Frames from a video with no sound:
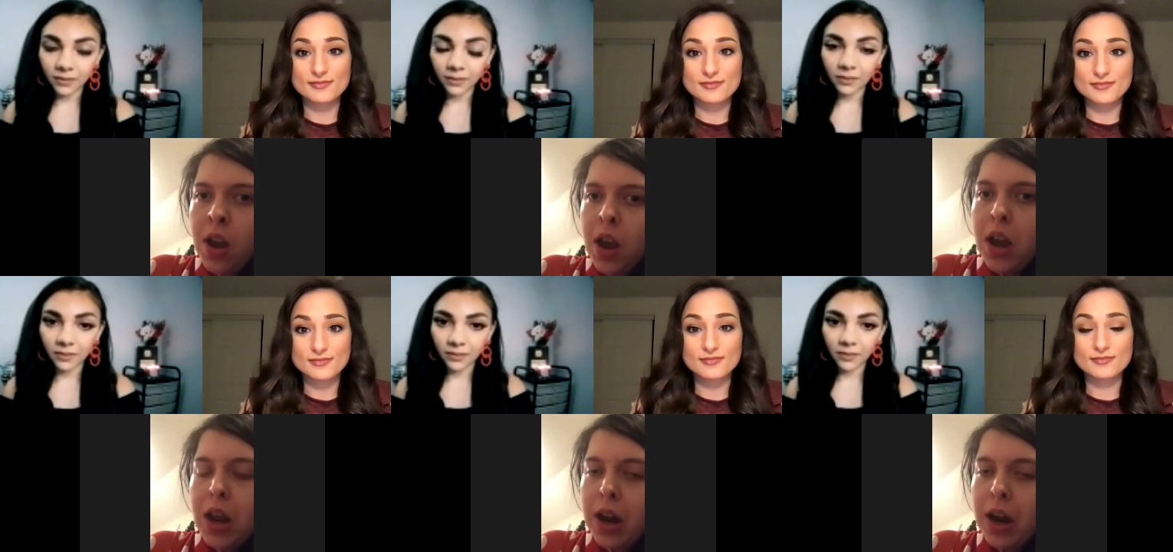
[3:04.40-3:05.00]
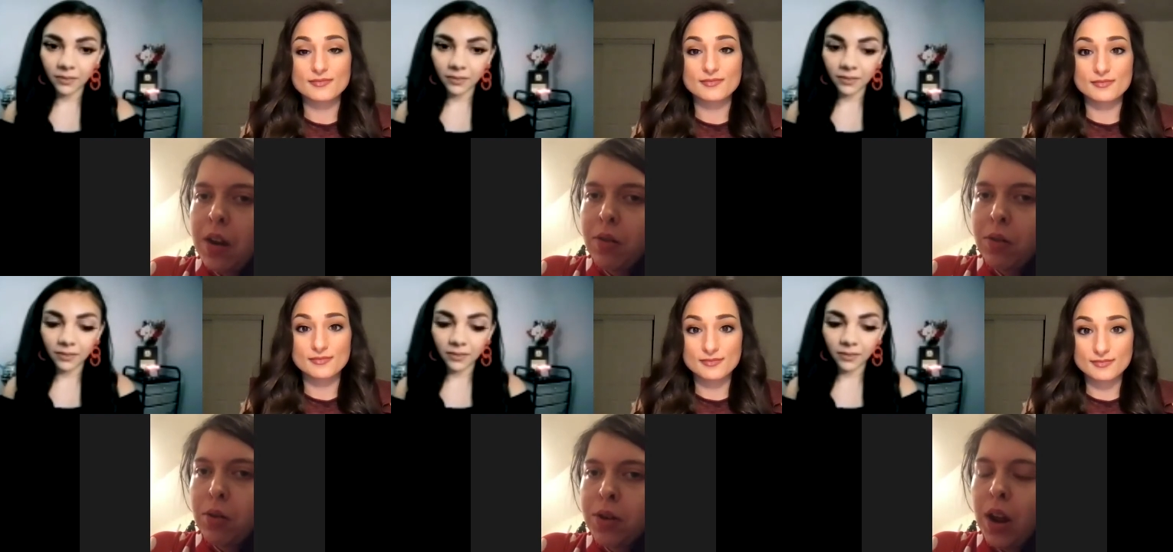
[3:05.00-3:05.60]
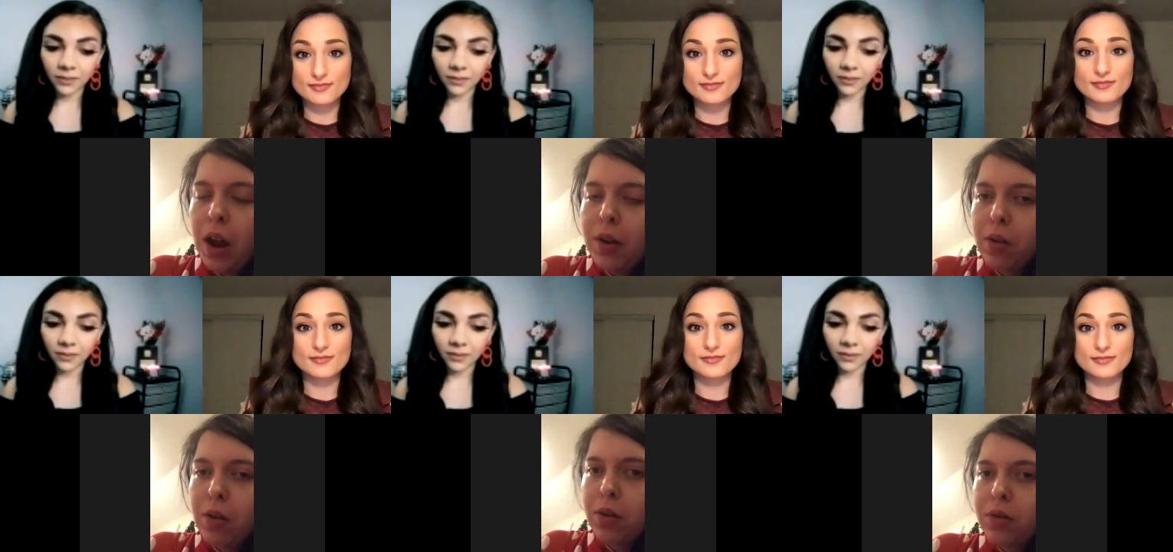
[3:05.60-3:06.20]
Speaker 1: and I didn't learn how to
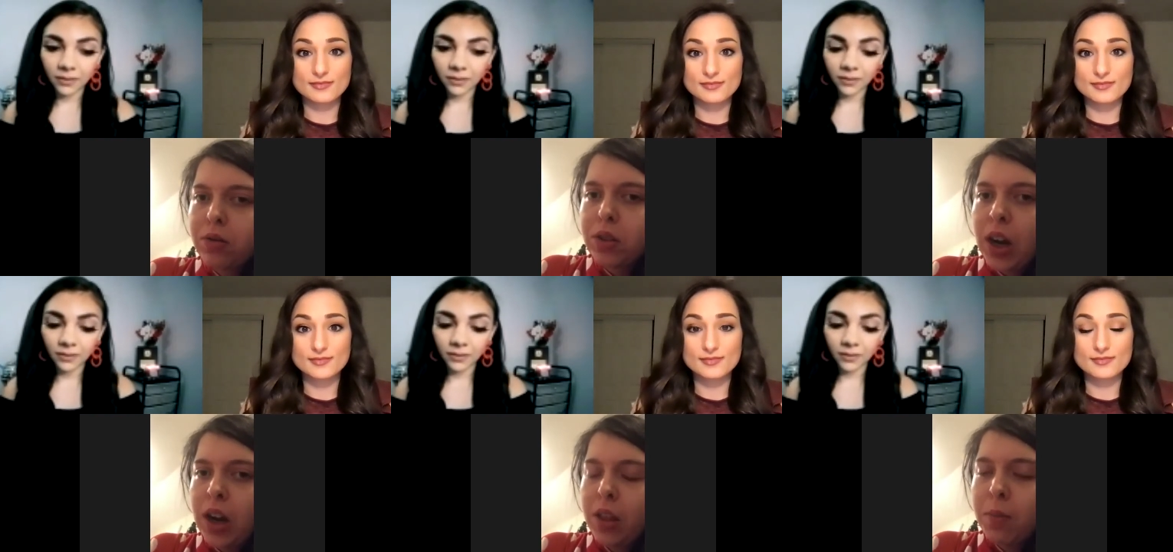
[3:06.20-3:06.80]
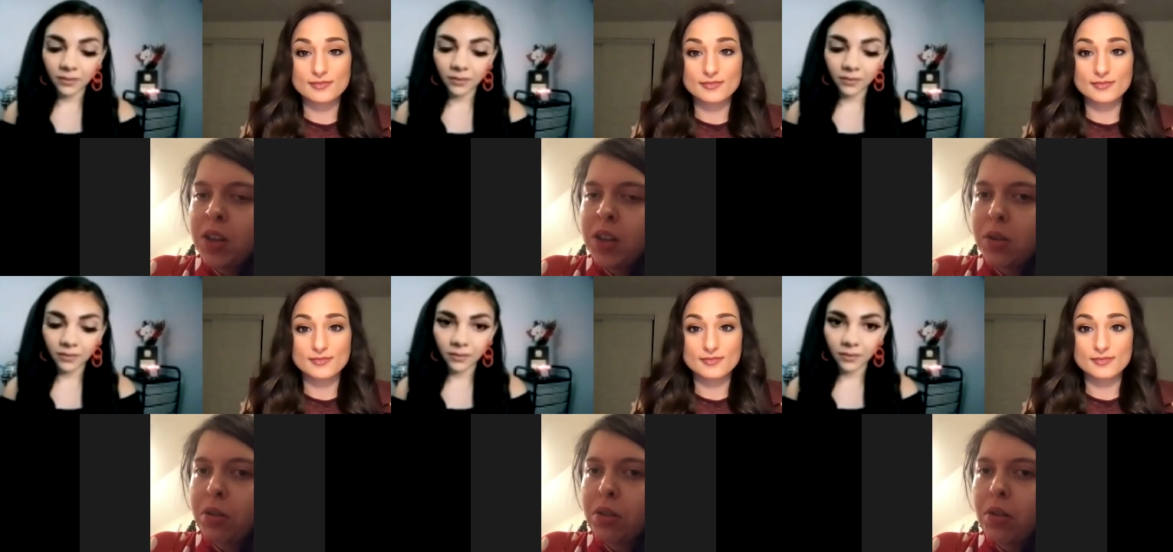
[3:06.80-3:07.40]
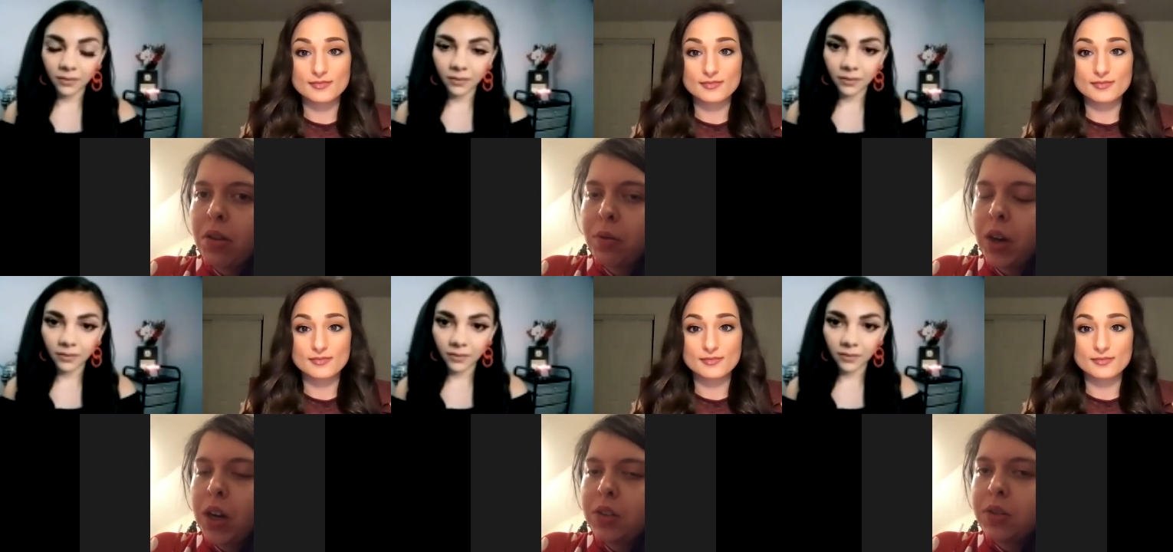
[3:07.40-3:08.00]
tie them until third
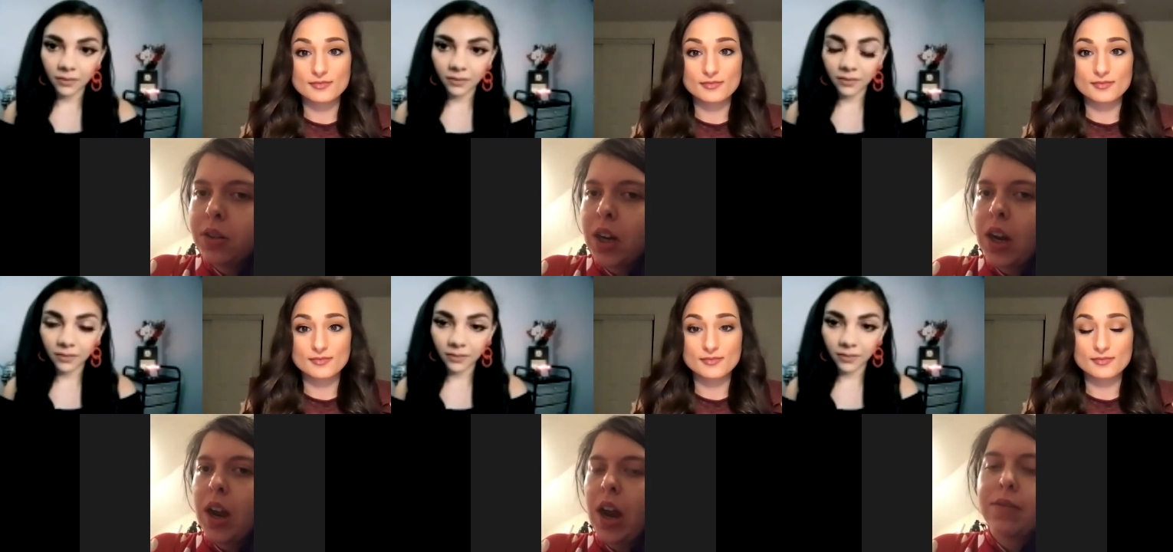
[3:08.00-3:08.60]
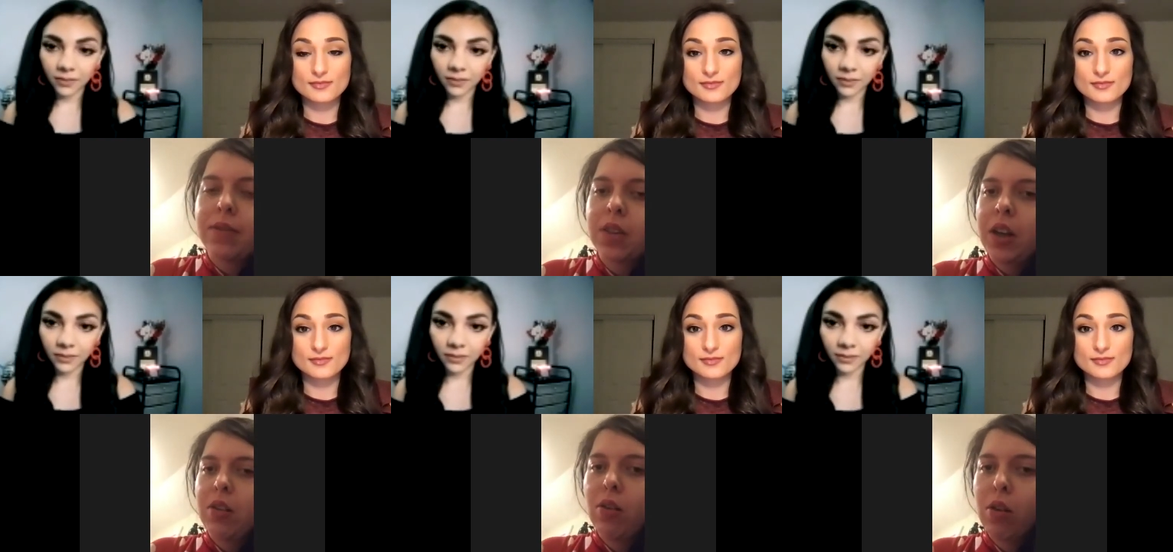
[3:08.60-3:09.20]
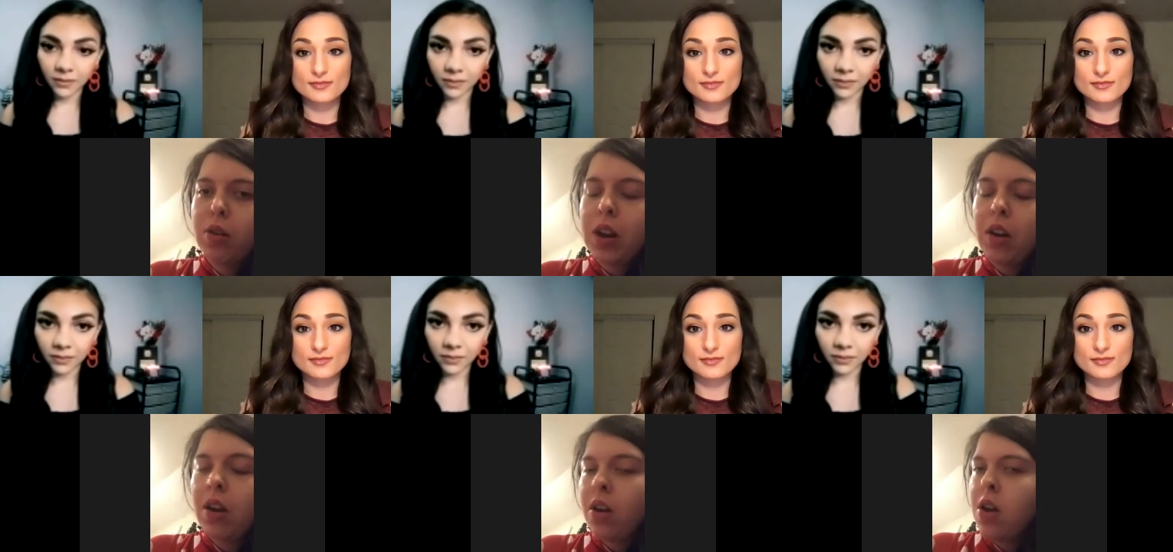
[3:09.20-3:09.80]
grade. So I have to like learn at a
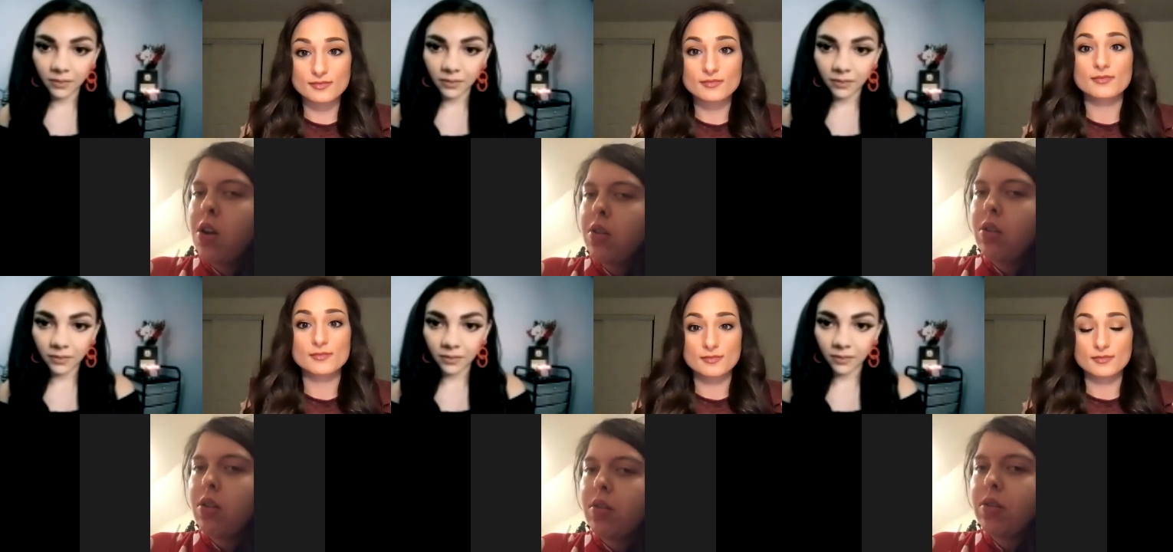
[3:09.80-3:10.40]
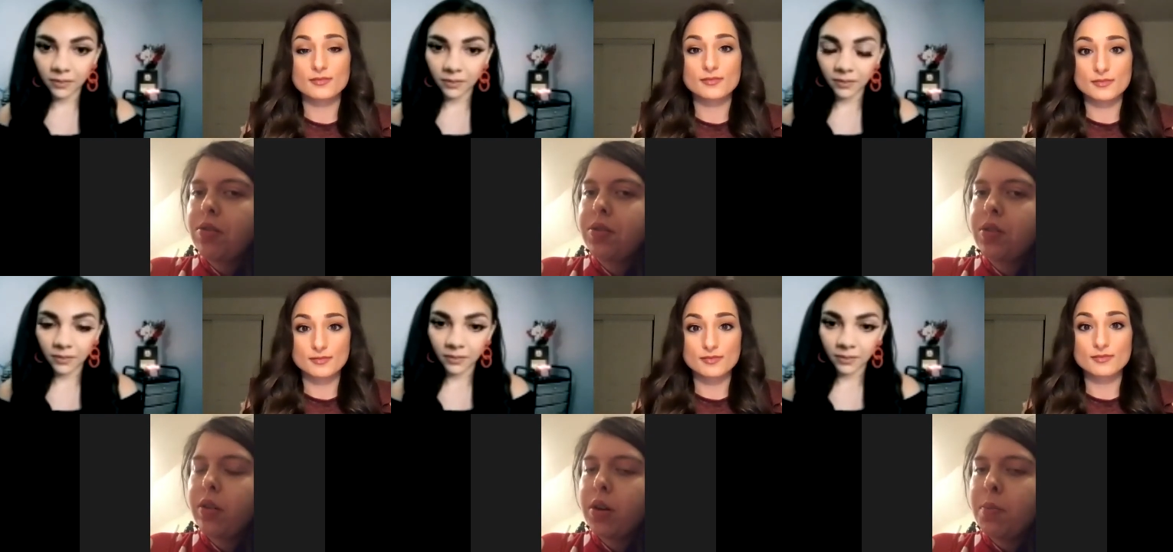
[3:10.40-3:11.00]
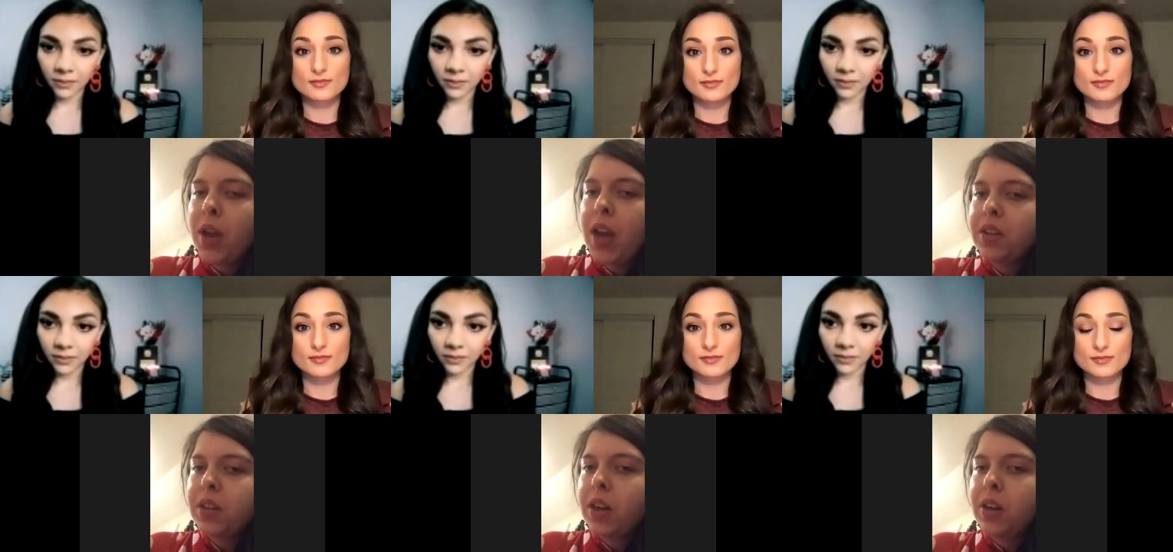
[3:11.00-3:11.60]
slower pace.
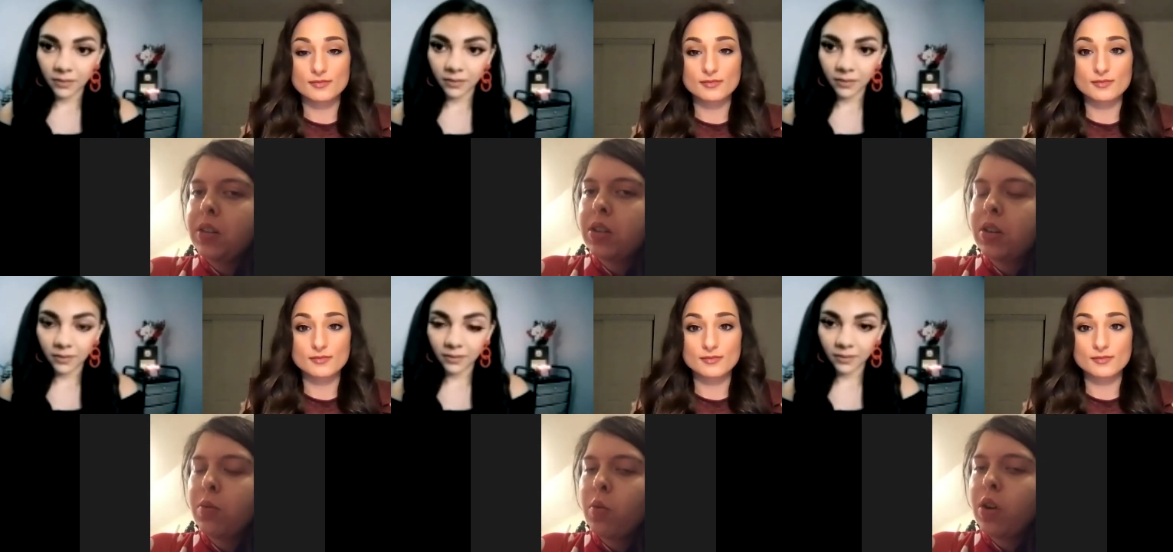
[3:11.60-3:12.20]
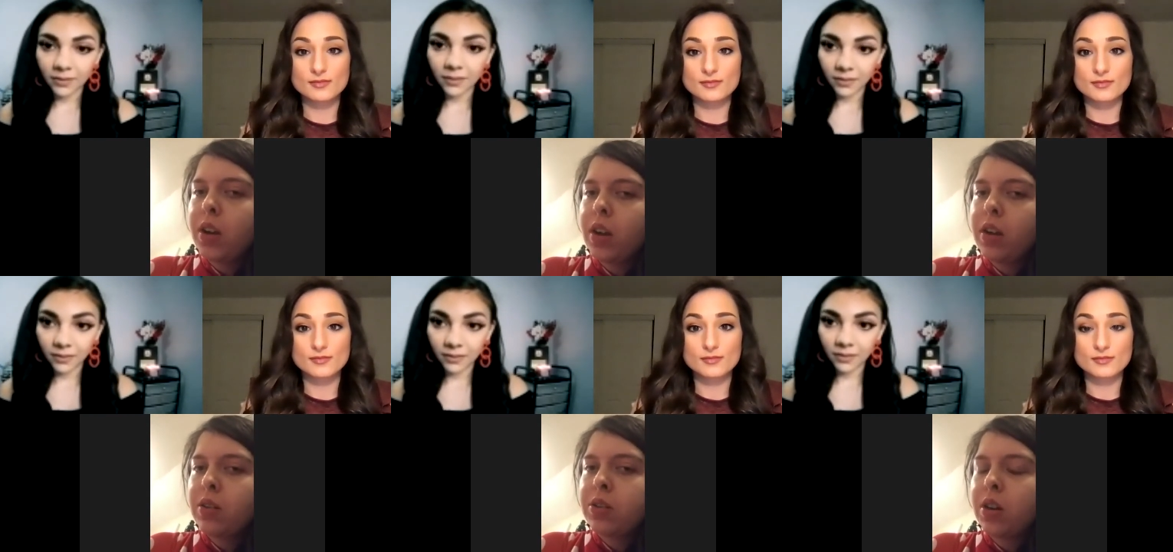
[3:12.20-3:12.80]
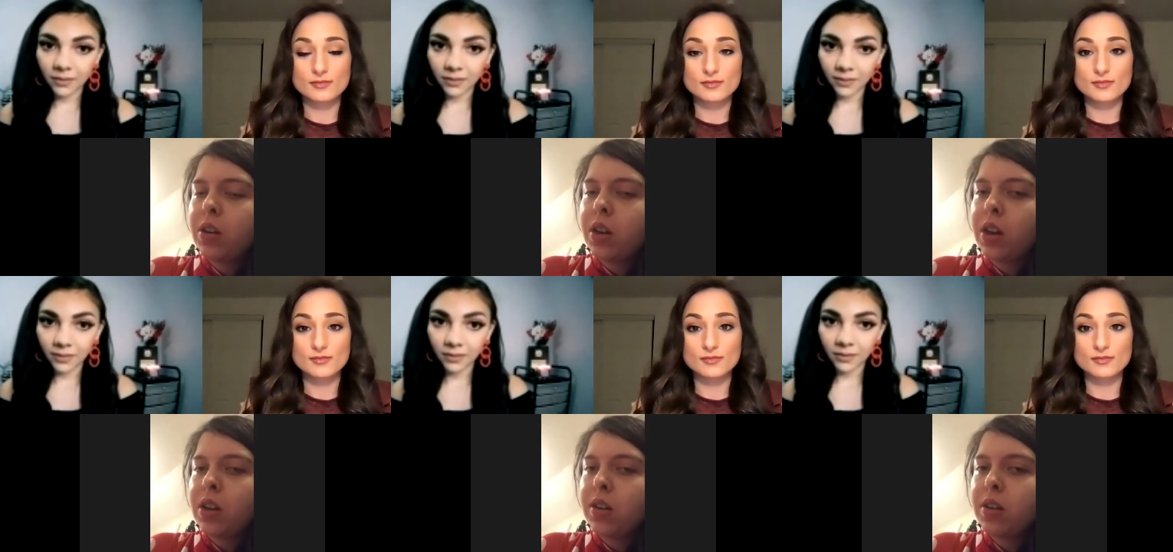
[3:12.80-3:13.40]
And I didn't start walking or talking
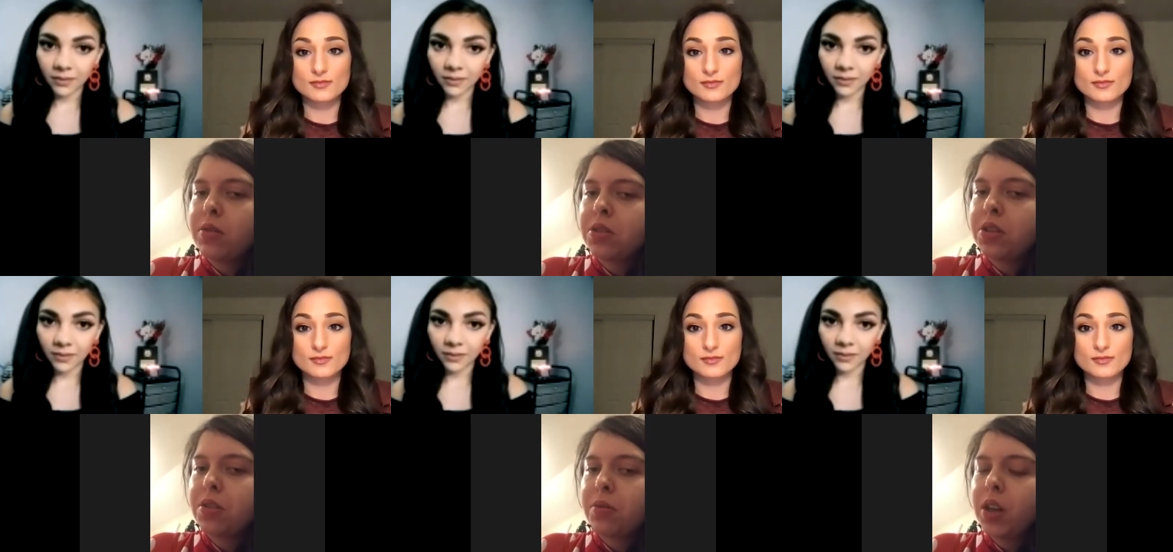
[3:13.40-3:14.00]
until I was three.